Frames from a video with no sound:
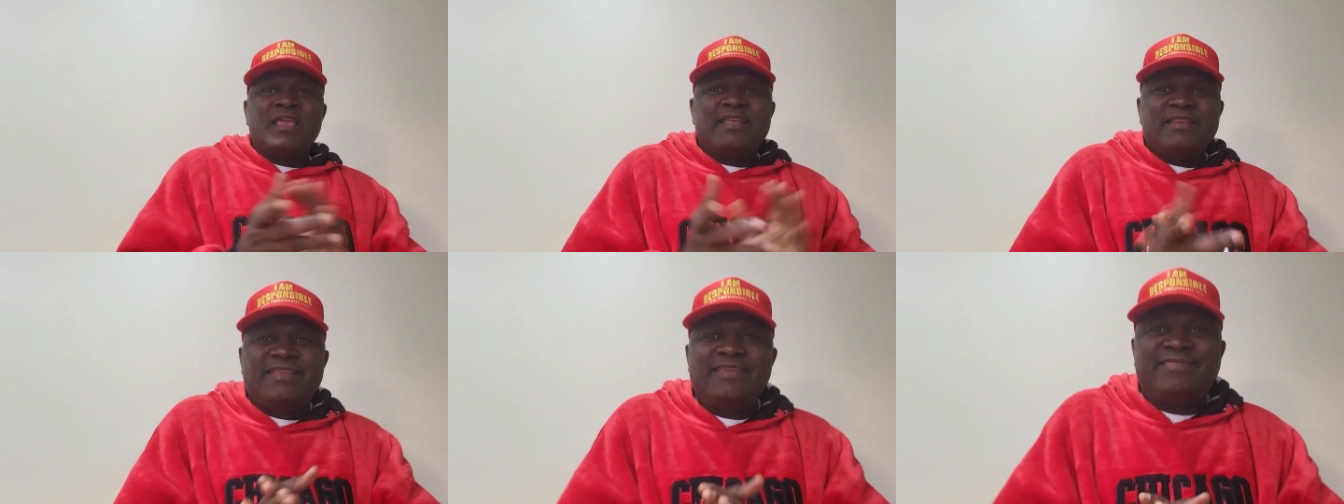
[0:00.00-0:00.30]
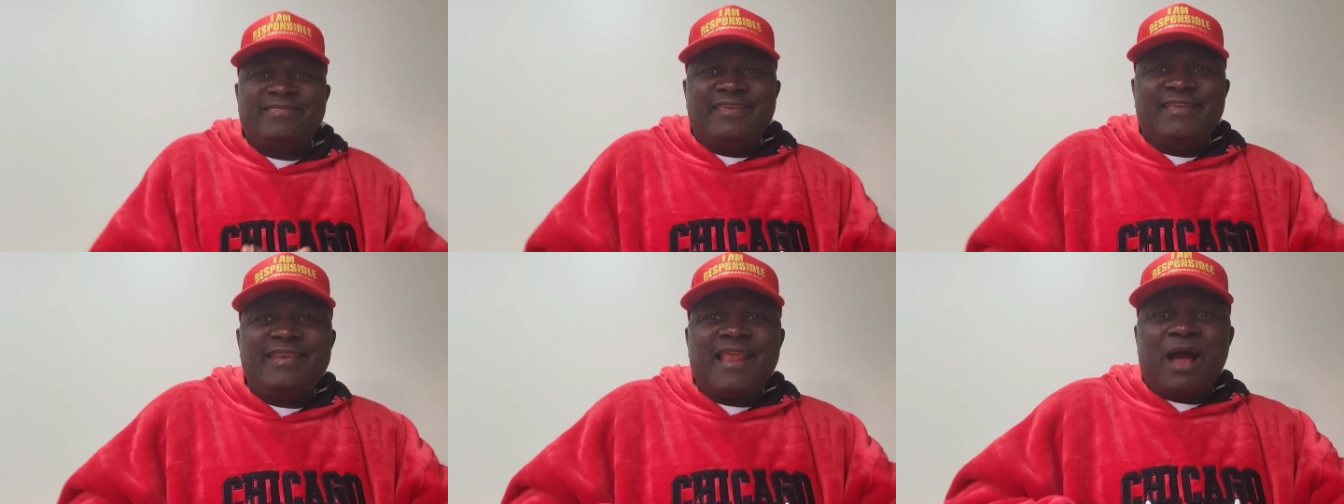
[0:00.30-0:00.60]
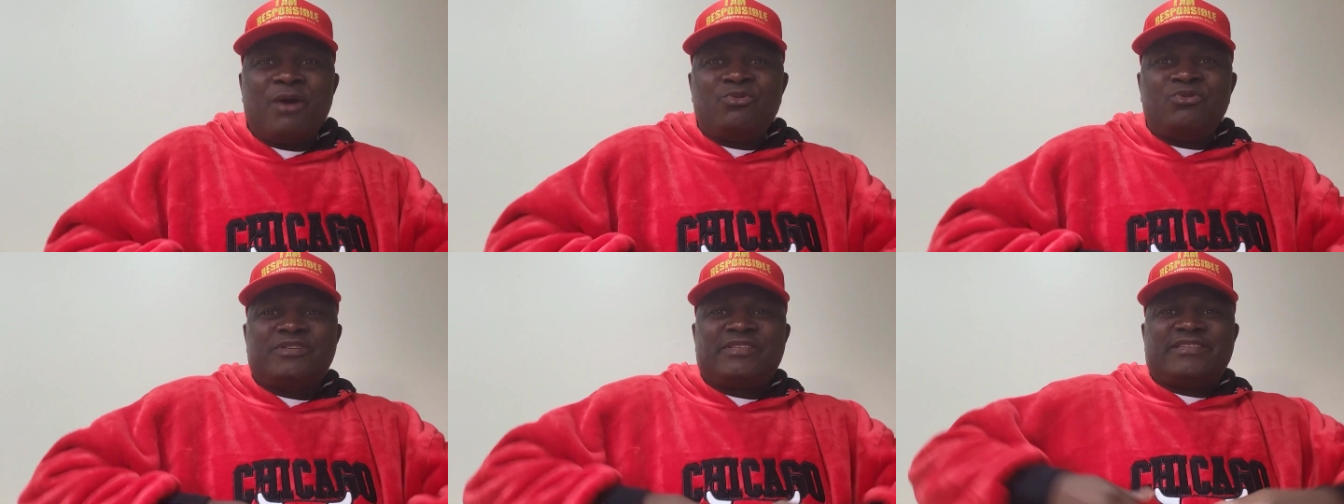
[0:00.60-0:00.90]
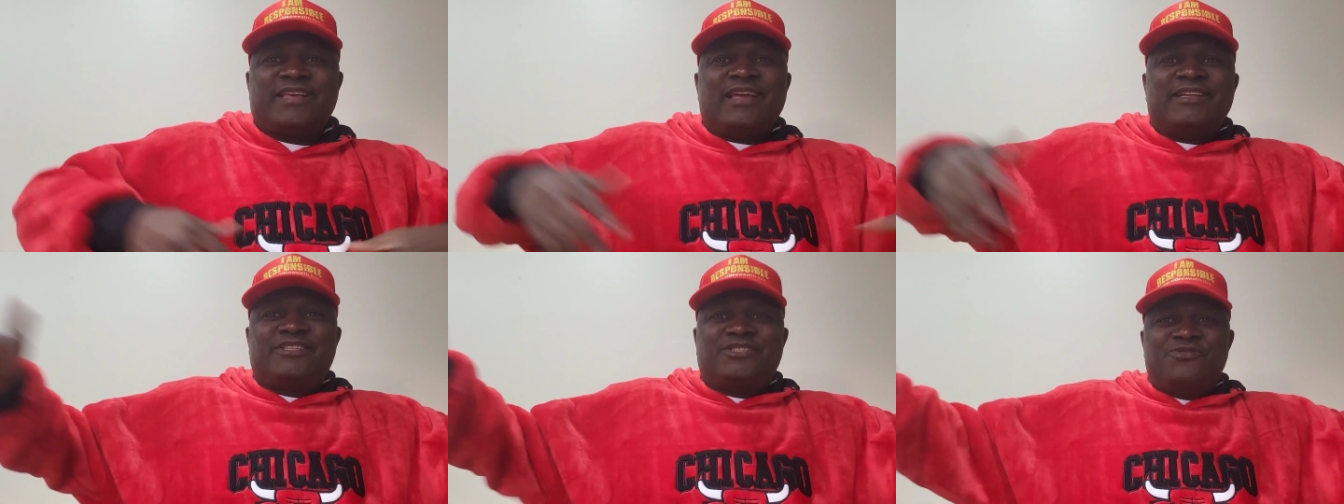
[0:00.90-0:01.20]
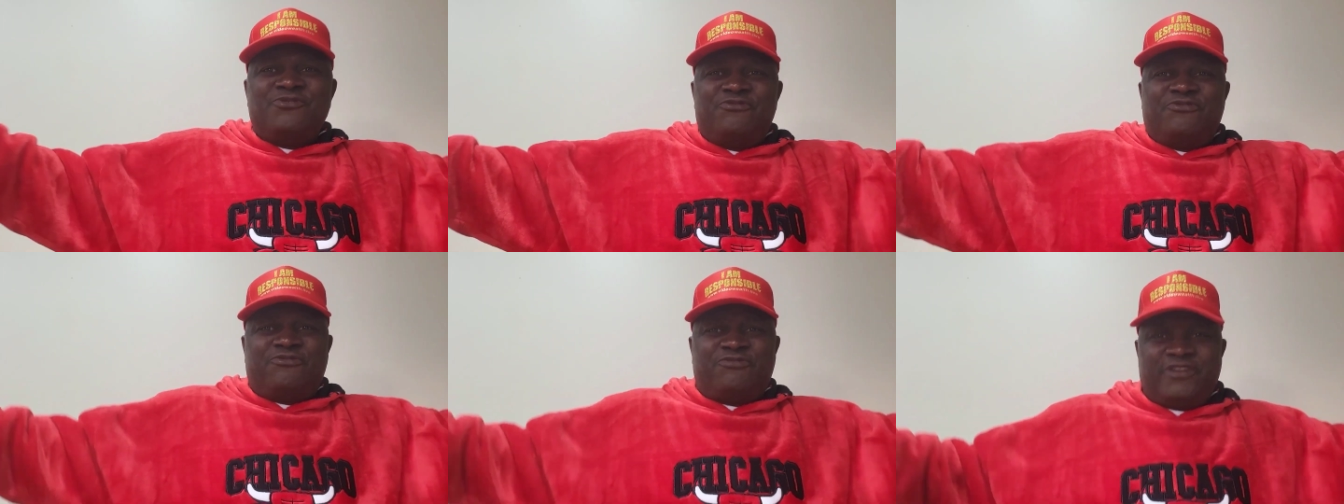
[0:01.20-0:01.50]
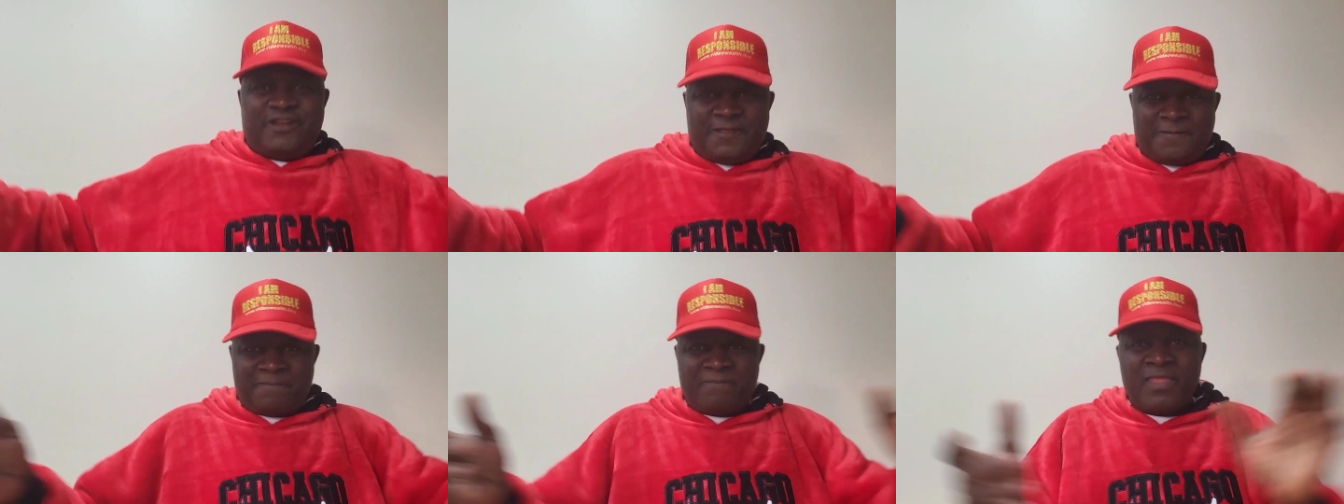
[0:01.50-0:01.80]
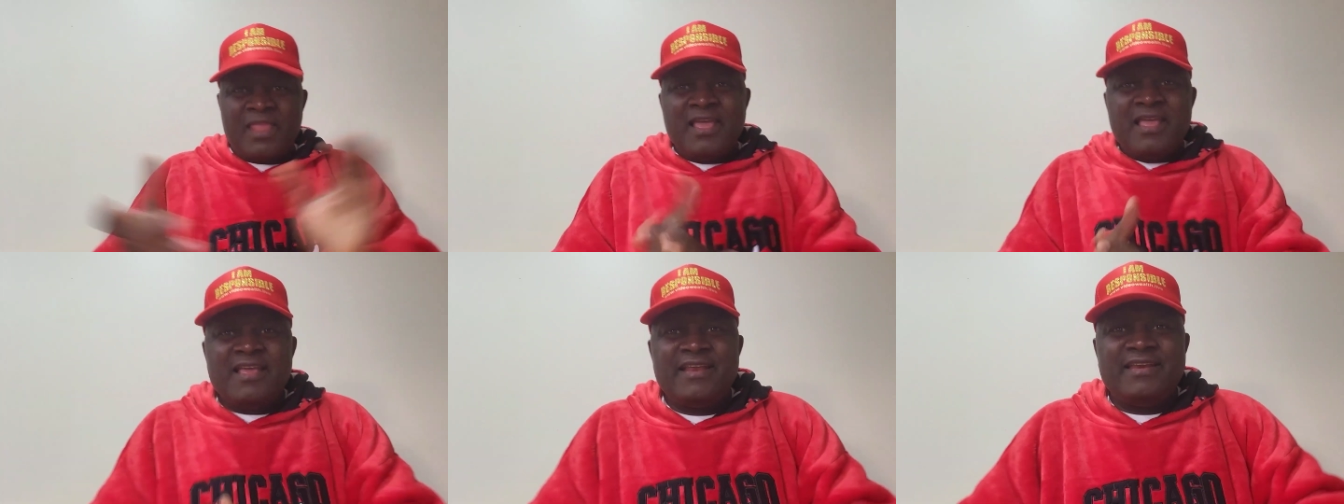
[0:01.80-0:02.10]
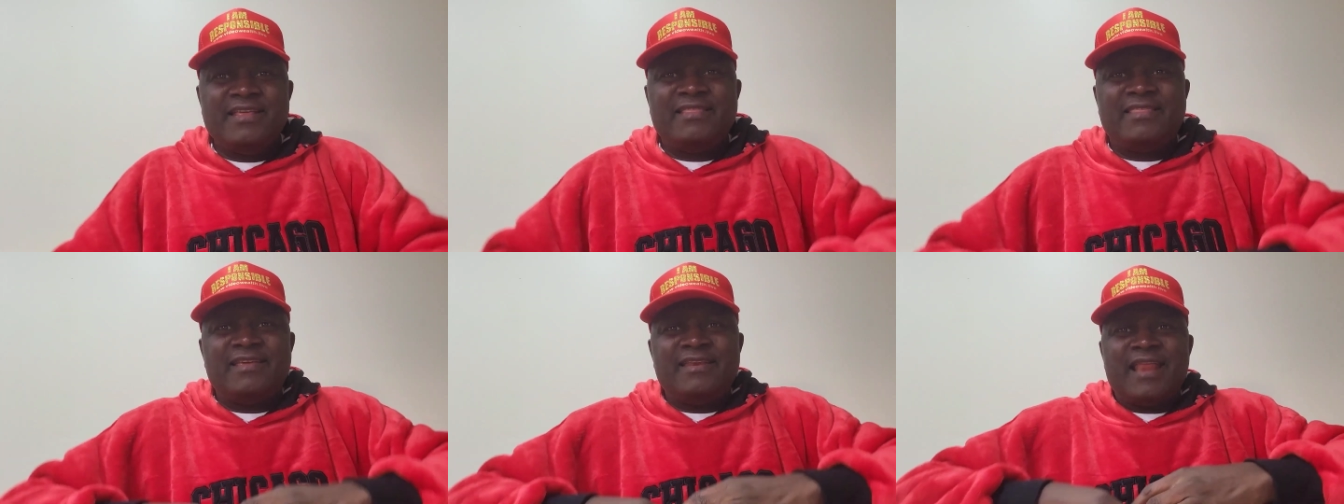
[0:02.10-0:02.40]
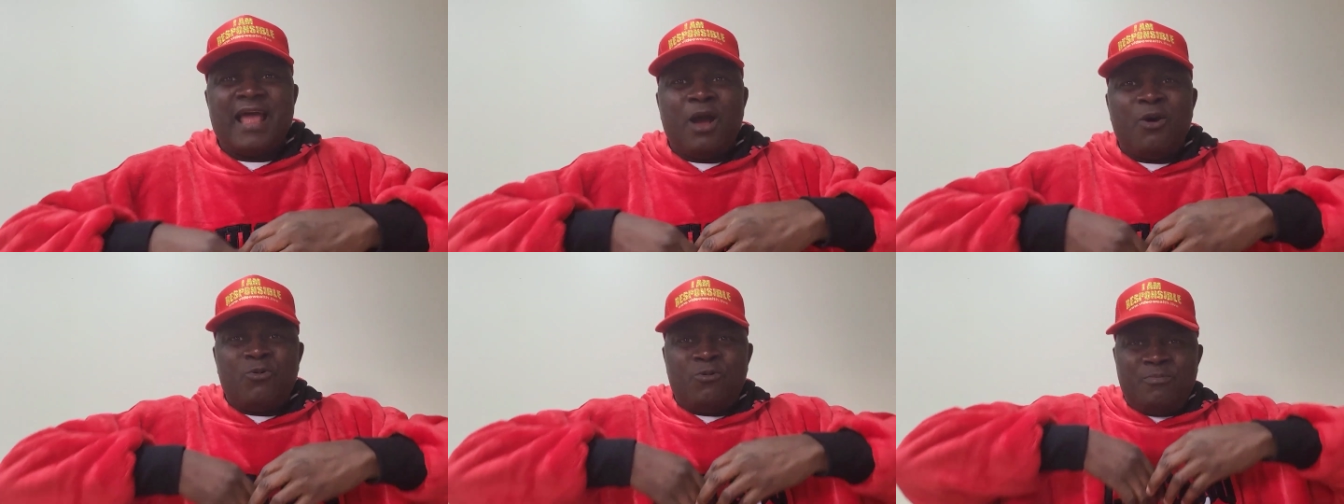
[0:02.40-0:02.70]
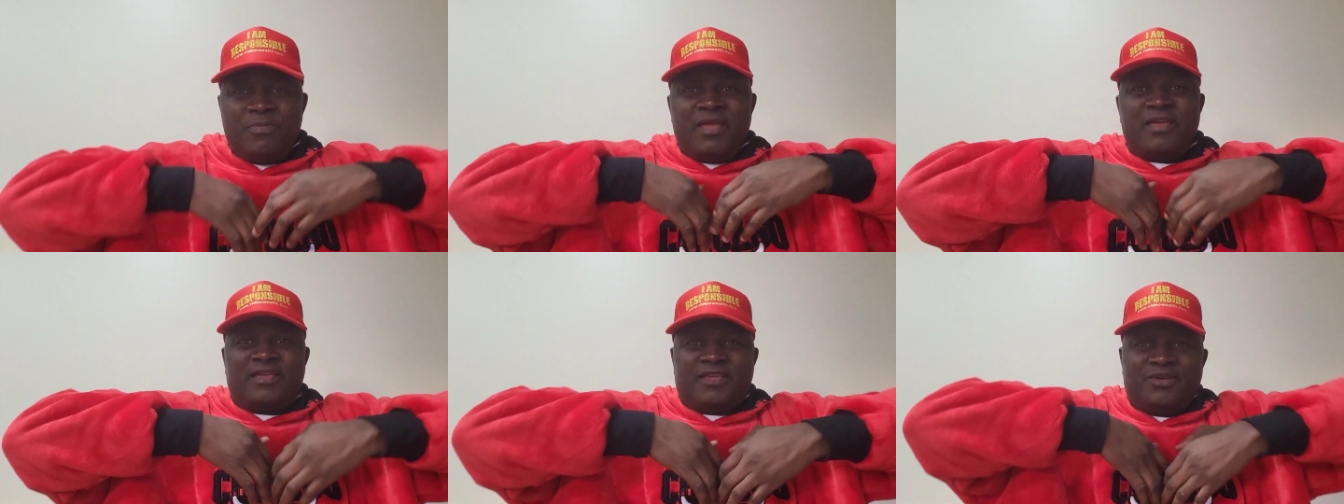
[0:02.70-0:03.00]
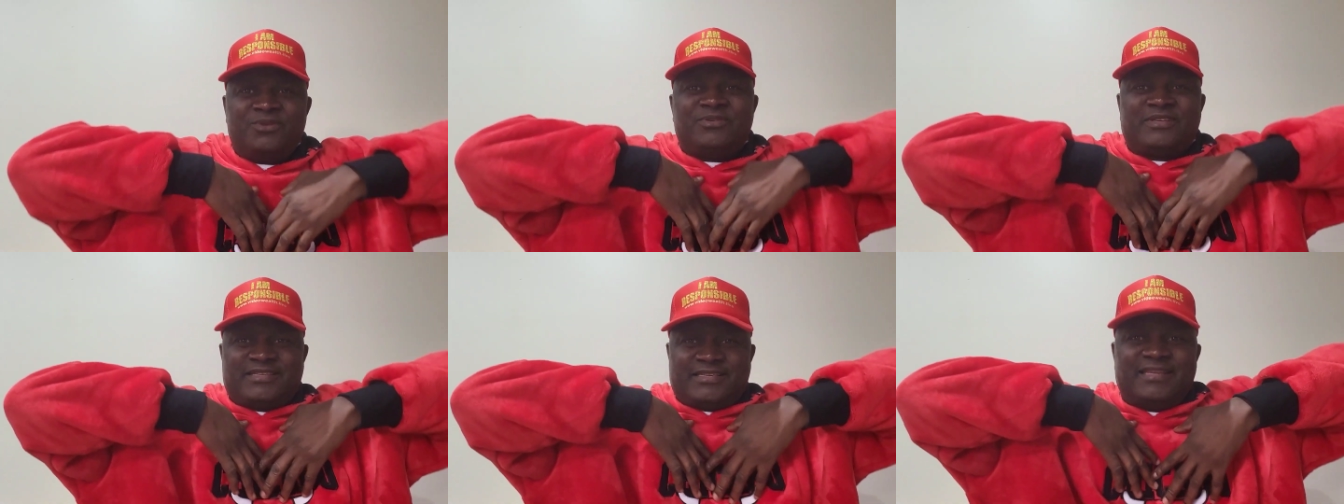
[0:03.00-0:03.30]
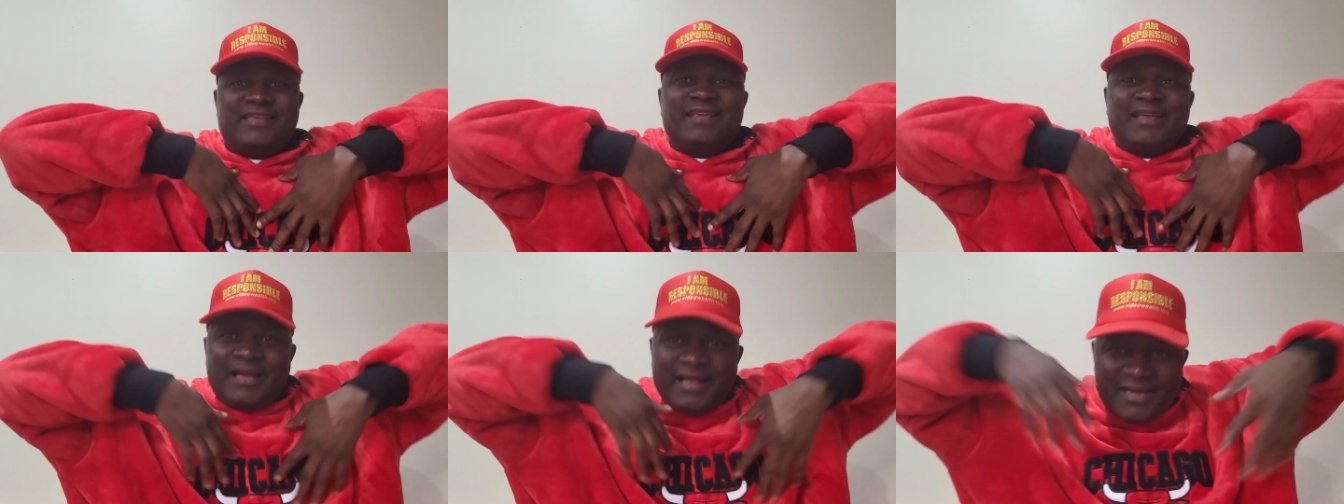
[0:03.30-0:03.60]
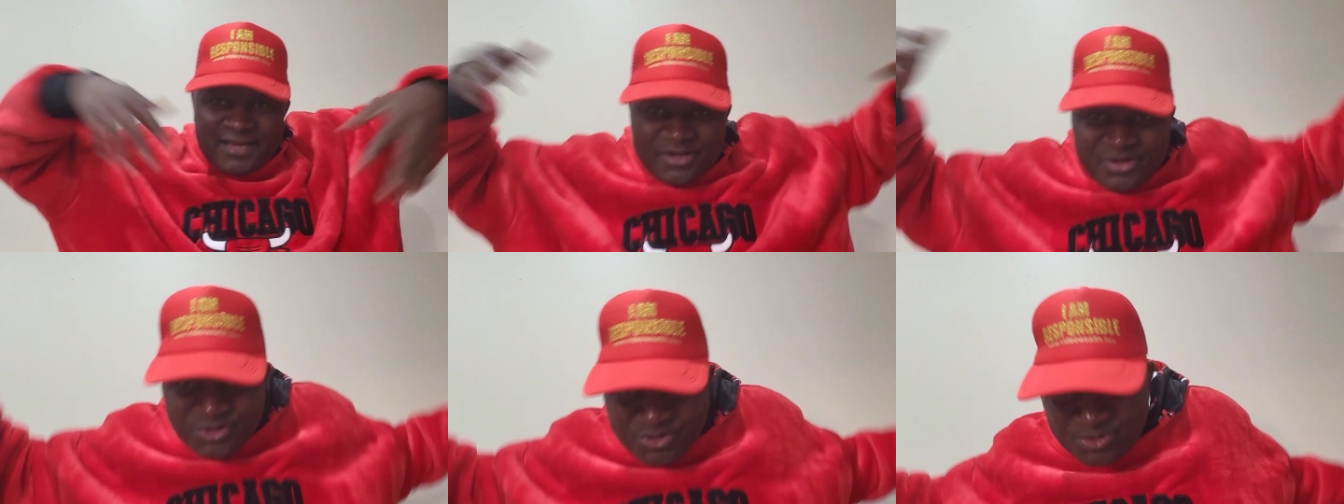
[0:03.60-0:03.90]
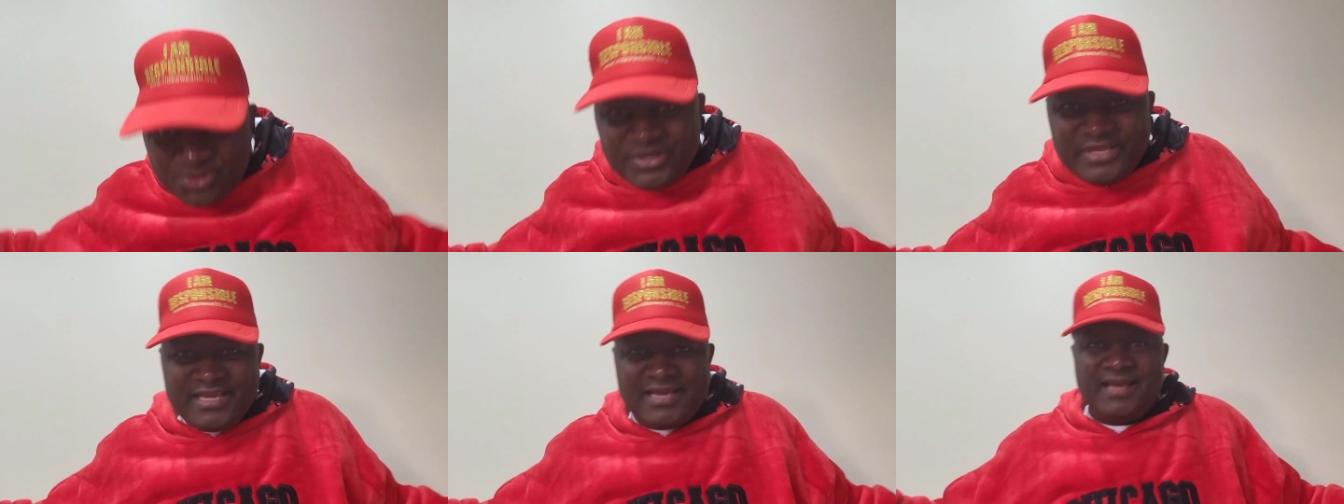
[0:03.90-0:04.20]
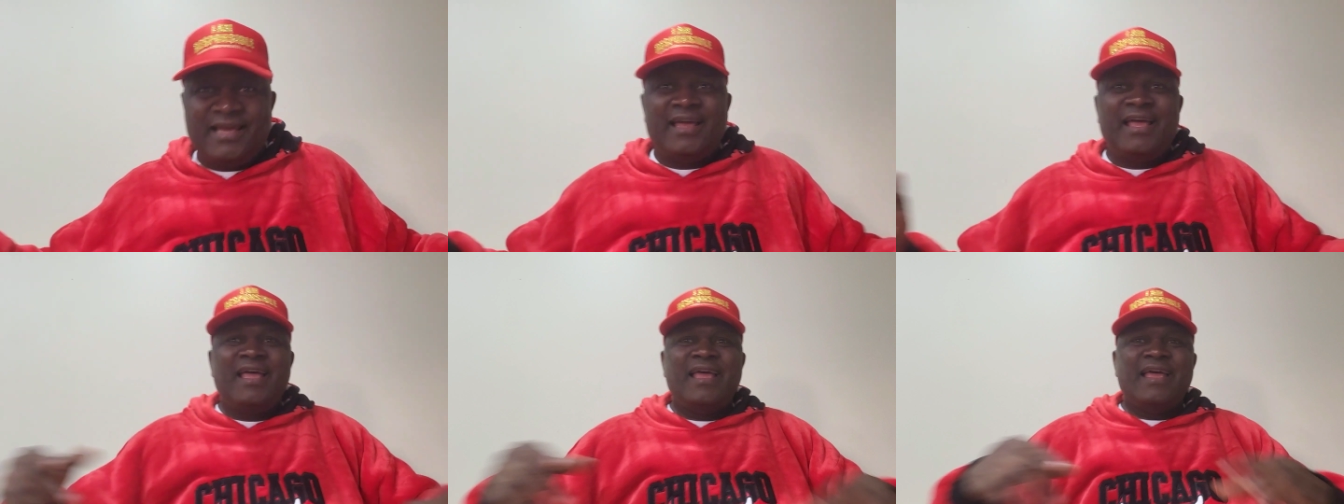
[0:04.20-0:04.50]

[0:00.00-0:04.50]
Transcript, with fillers: The thing that will set you free. The thing that will make you sing hallelujah.